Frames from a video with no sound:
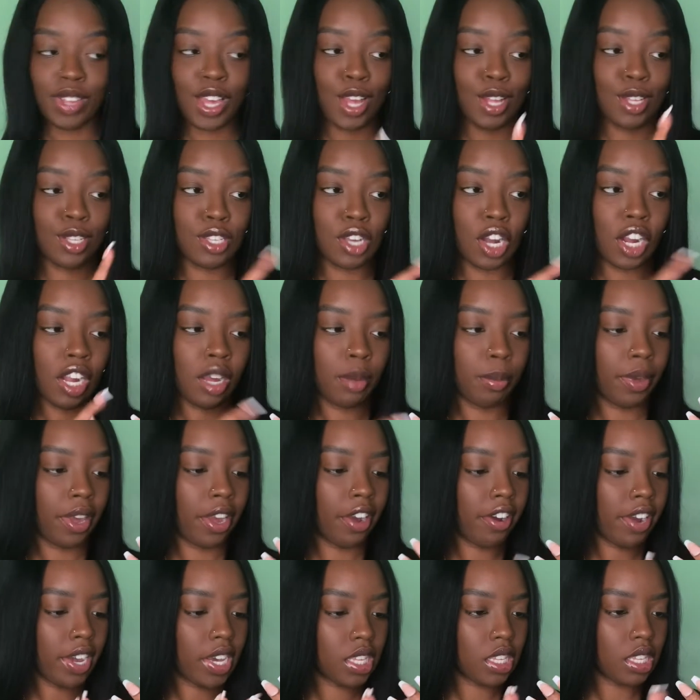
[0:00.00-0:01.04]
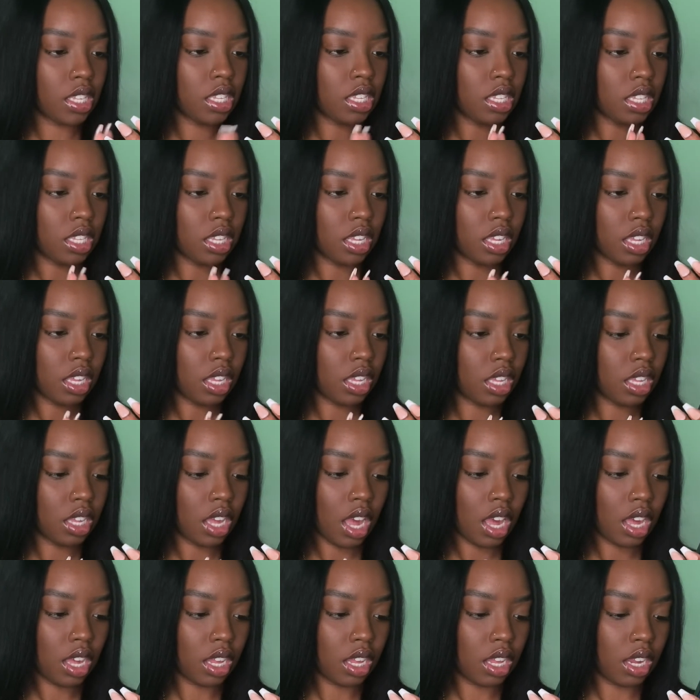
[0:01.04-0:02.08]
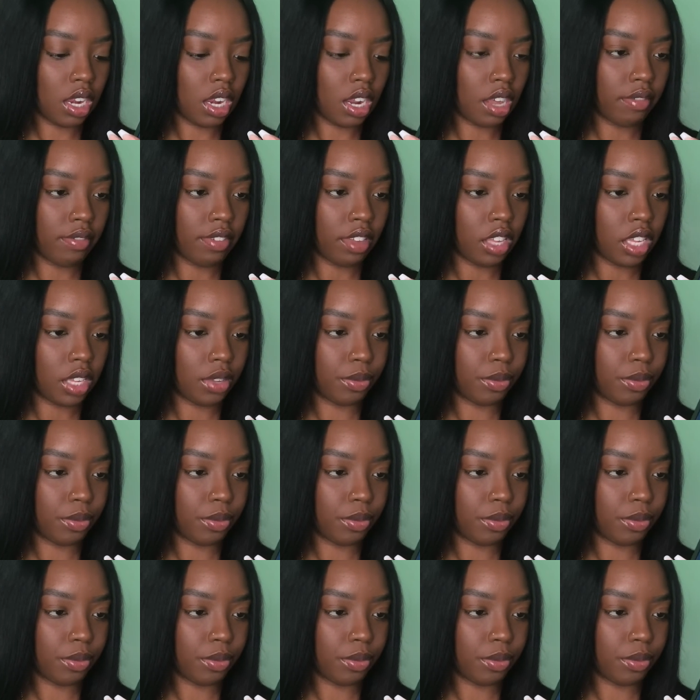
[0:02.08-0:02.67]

Dark appearance. Love it.